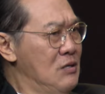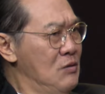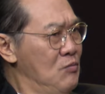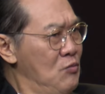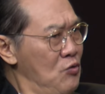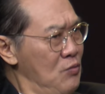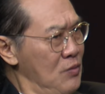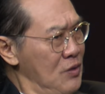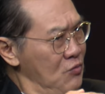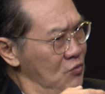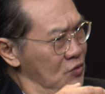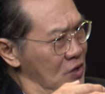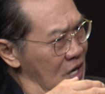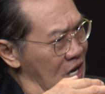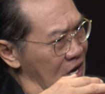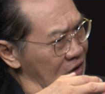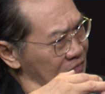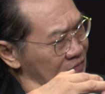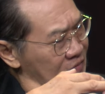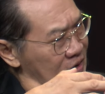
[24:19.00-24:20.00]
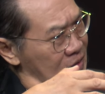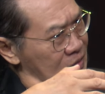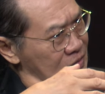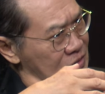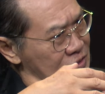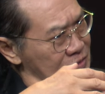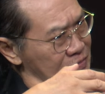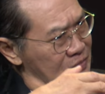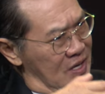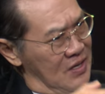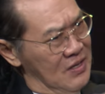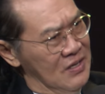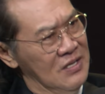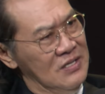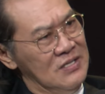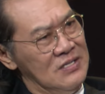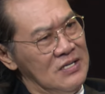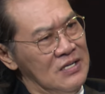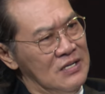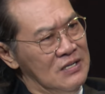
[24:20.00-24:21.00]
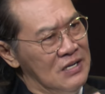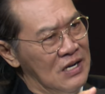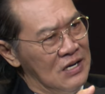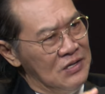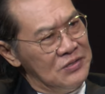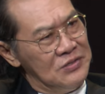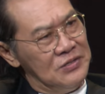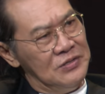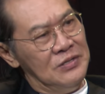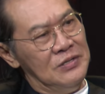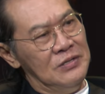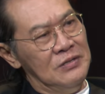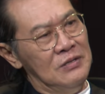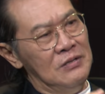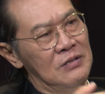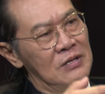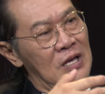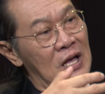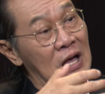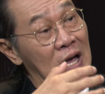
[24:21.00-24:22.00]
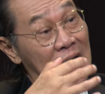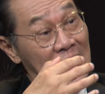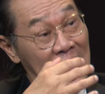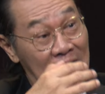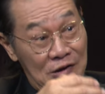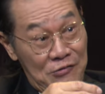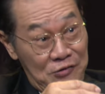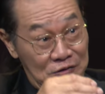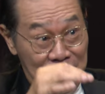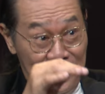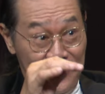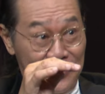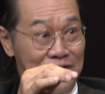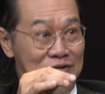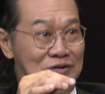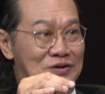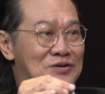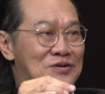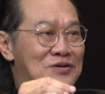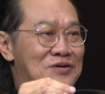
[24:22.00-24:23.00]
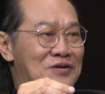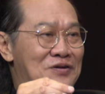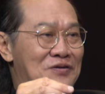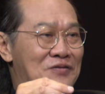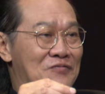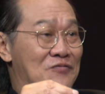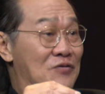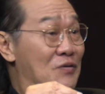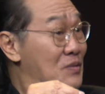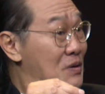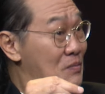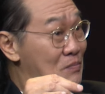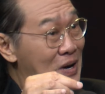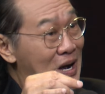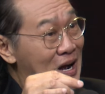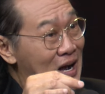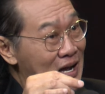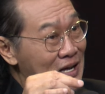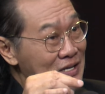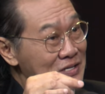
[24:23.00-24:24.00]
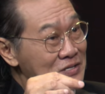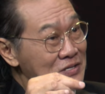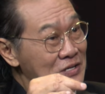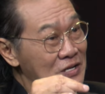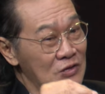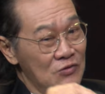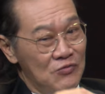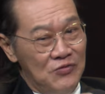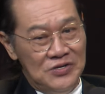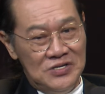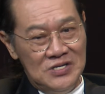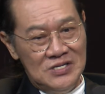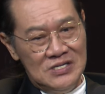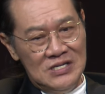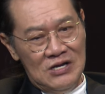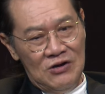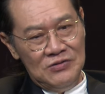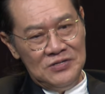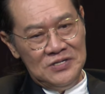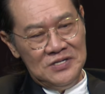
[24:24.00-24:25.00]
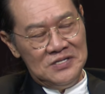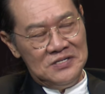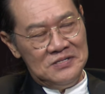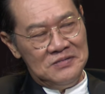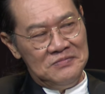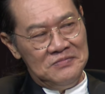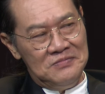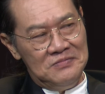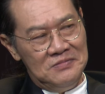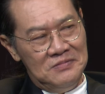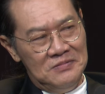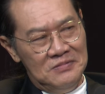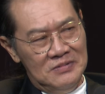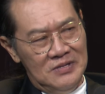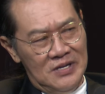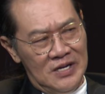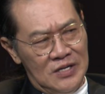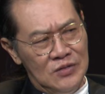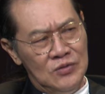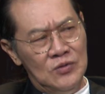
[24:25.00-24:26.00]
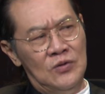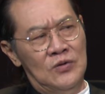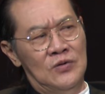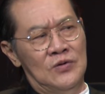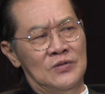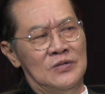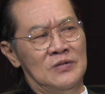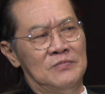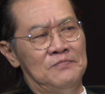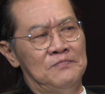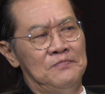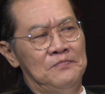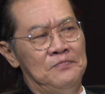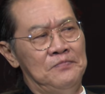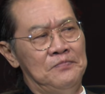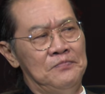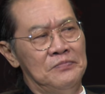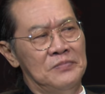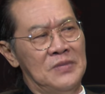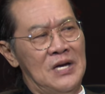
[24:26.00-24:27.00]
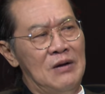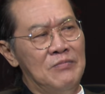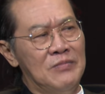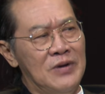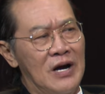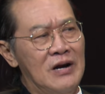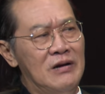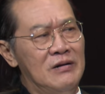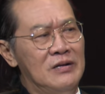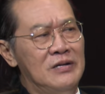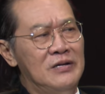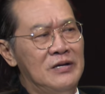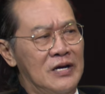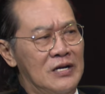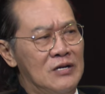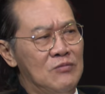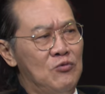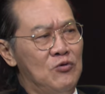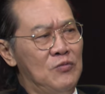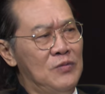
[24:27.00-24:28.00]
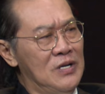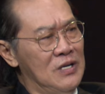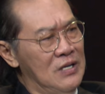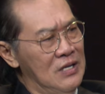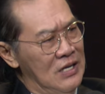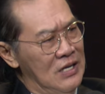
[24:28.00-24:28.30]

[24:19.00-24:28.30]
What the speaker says: moment, we have a tremendous industrial heritage from the past, which is now just ignored. I'm currently at the moment